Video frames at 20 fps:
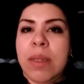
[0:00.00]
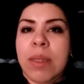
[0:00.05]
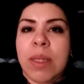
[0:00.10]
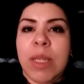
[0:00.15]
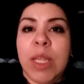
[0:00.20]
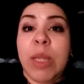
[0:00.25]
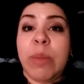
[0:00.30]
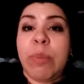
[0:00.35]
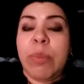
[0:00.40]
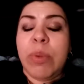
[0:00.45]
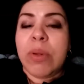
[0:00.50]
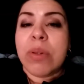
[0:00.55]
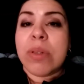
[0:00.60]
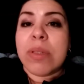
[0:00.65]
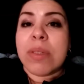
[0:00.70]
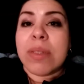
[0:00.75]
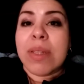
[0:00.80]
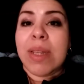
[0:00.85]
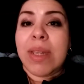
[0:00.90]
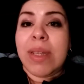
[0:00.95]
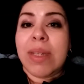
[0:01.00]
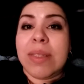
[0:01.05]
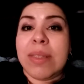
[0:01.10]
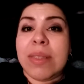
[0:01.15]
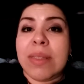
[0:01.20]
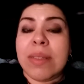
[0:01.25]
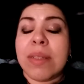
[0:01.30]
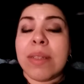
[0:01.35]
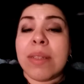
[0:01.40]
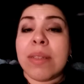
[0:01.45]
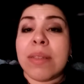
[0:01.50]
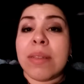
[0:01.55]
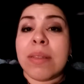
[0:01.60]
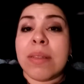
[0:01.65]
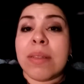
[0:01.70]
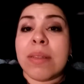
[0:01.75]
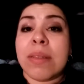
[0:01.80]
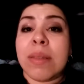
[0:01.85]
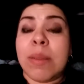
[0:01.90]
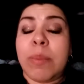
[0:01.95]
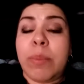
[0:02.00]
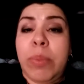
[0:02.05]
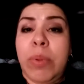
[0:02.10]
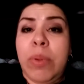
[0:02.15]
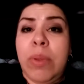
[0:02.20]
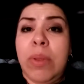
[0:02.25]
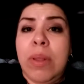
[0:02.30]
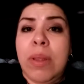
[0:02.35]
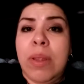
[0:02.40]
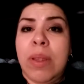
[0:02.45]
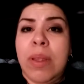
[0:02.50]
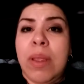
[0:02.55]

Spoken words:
keep your designs simple,